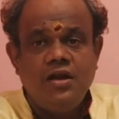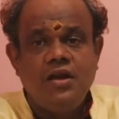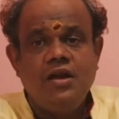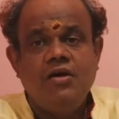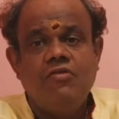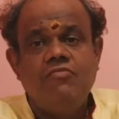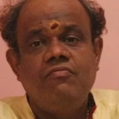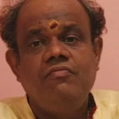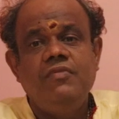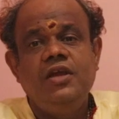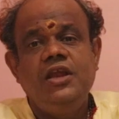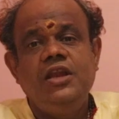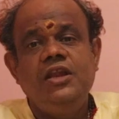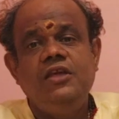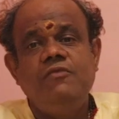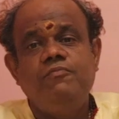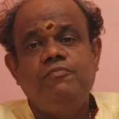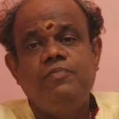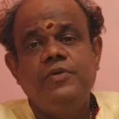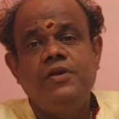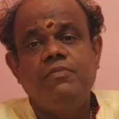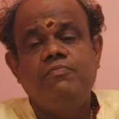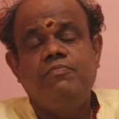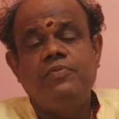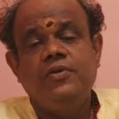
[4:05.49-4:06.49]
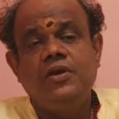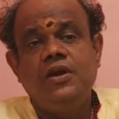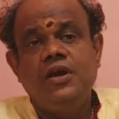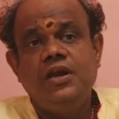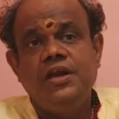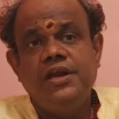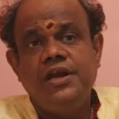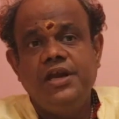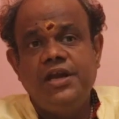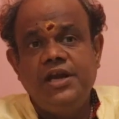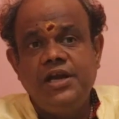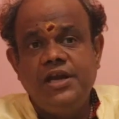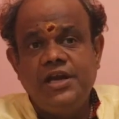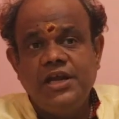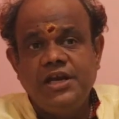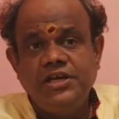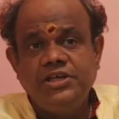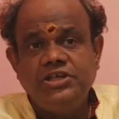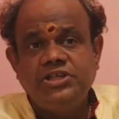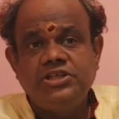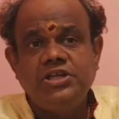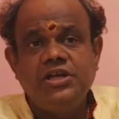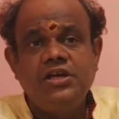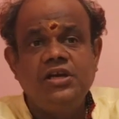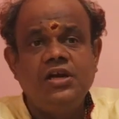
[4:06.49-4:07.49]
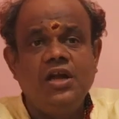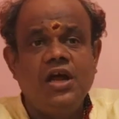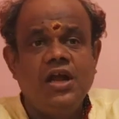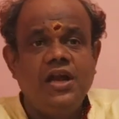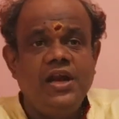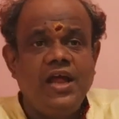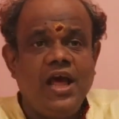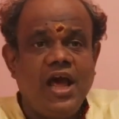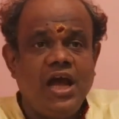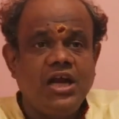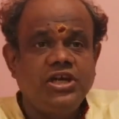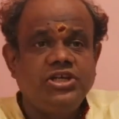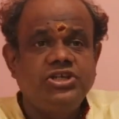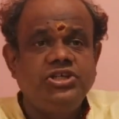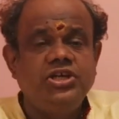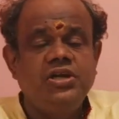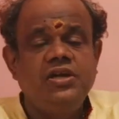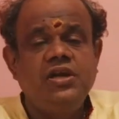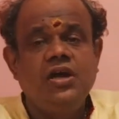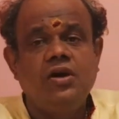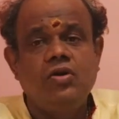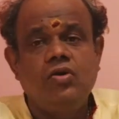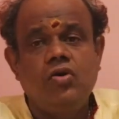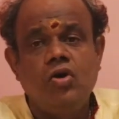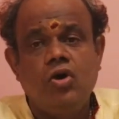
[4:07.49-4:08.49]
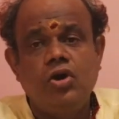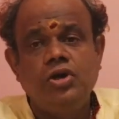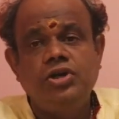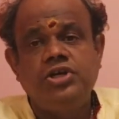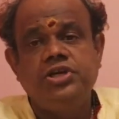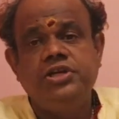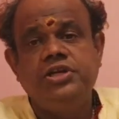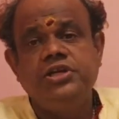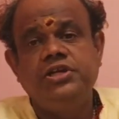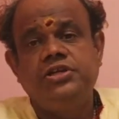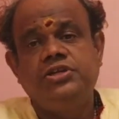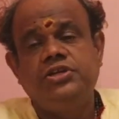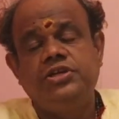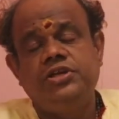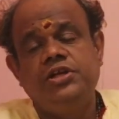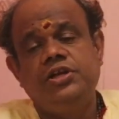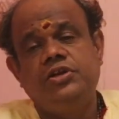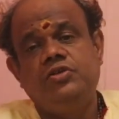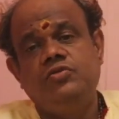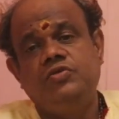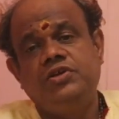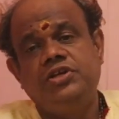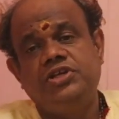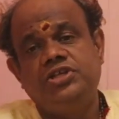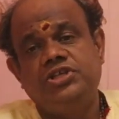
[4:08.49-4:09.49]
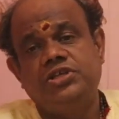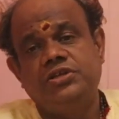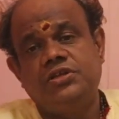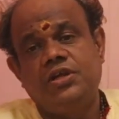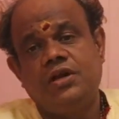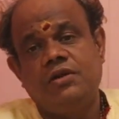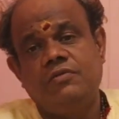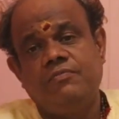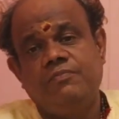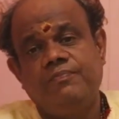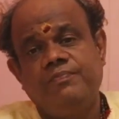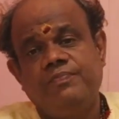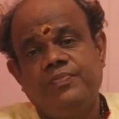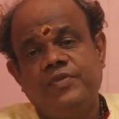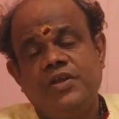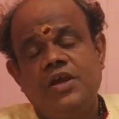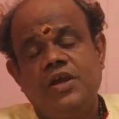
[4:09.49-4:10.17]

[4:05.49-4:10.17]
Now many people, intention and action are contradictory to each other.